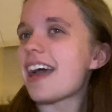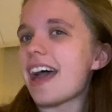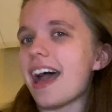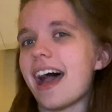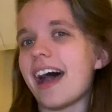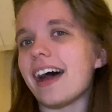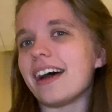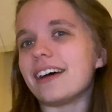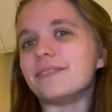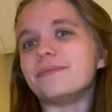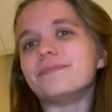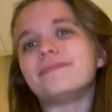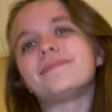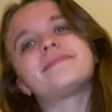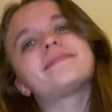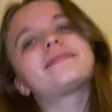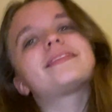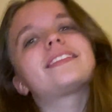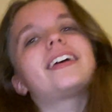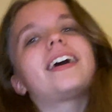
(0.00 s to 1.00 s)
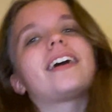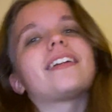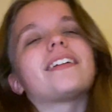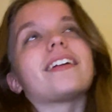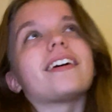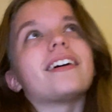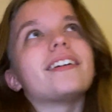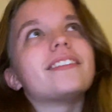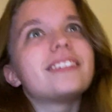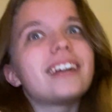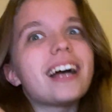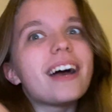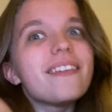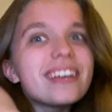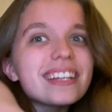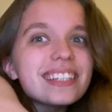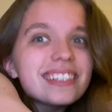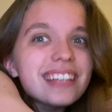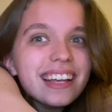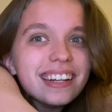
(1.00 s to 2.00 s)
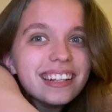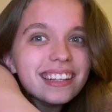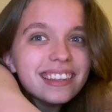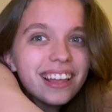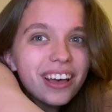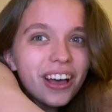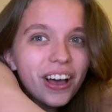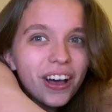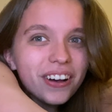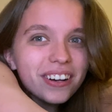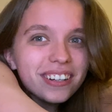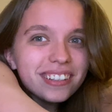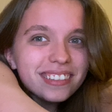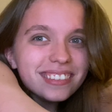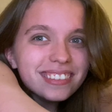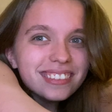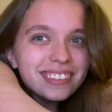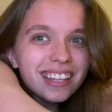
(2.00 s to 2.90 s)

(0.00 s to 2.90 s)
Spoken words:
I don't know. I'm excited though.